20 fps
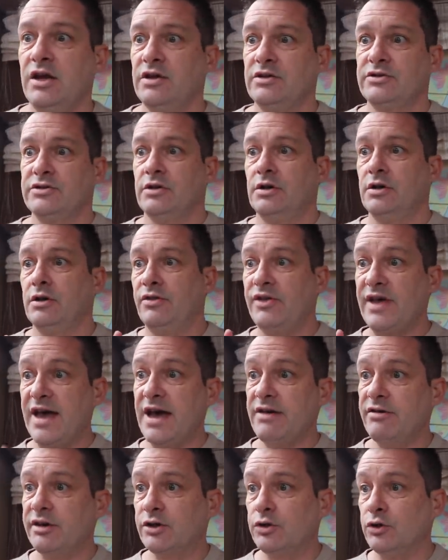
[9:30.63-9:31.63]
So
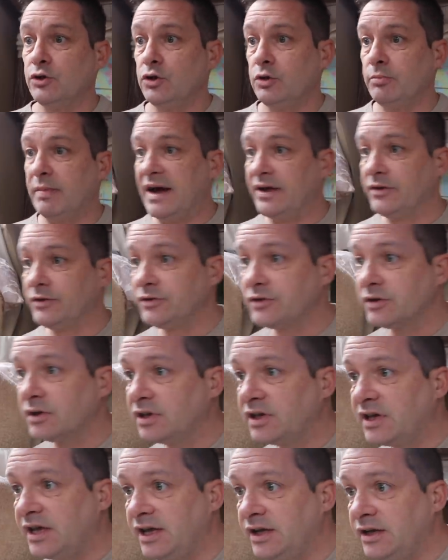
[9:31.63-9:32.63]
they're a cool band.
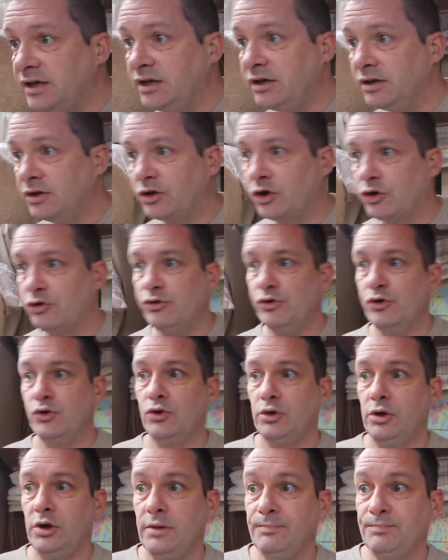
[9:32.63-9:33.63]
King
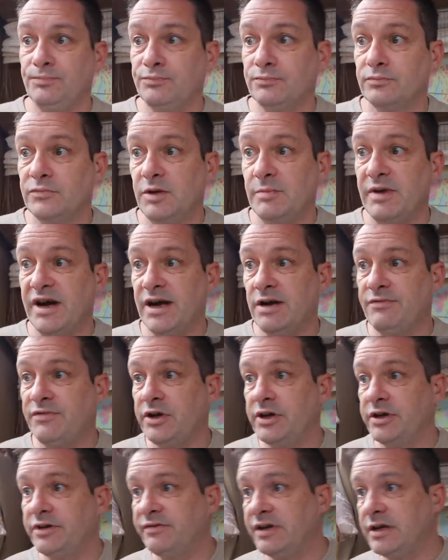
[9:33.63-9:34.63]
Krule, you might have
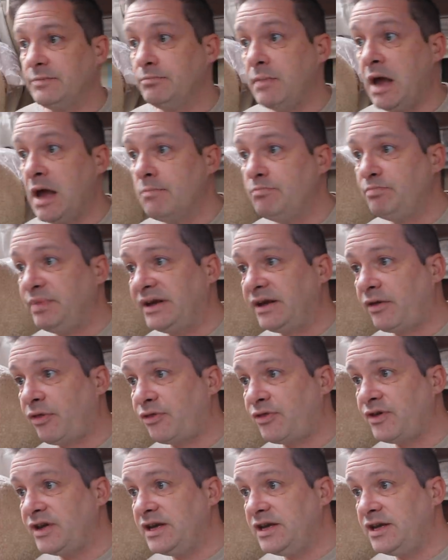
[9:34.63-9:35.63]
heard of him. Big
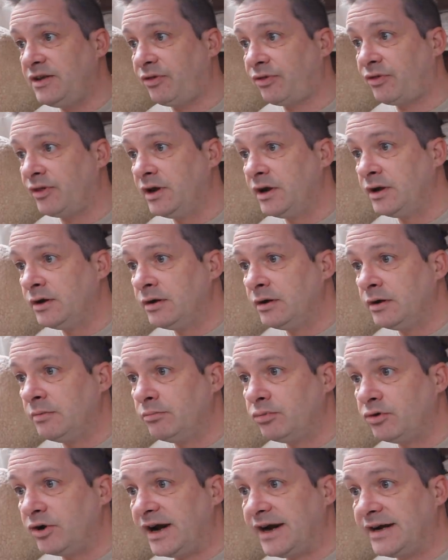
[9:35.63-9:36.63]
Thief,
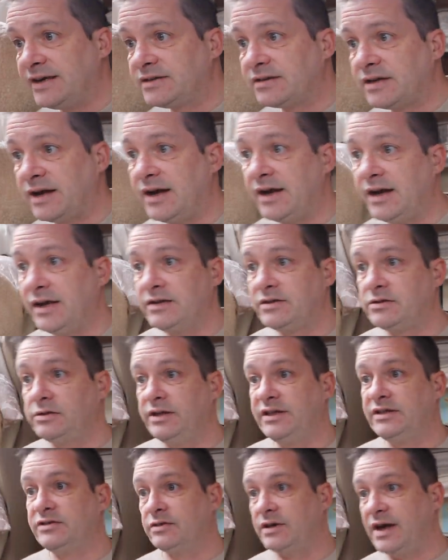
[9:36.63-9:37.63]
Bright Eyes,
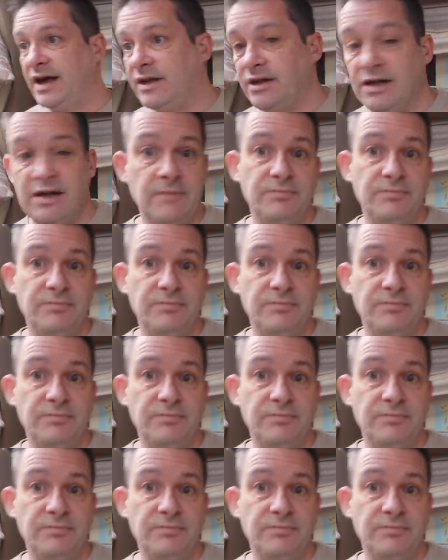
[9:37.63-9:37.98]
Little... I,